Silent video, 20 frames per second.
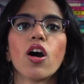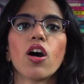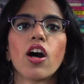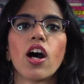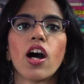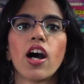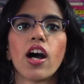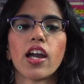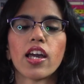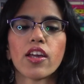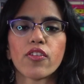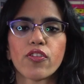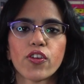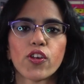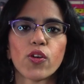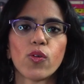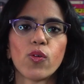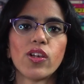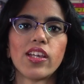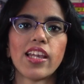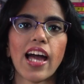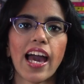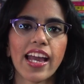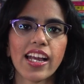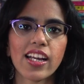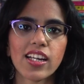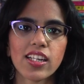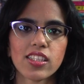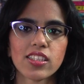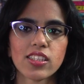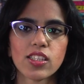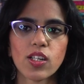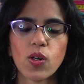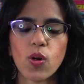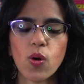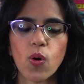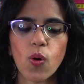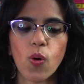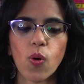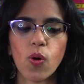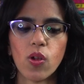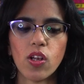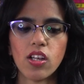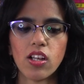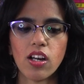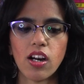if you like the whole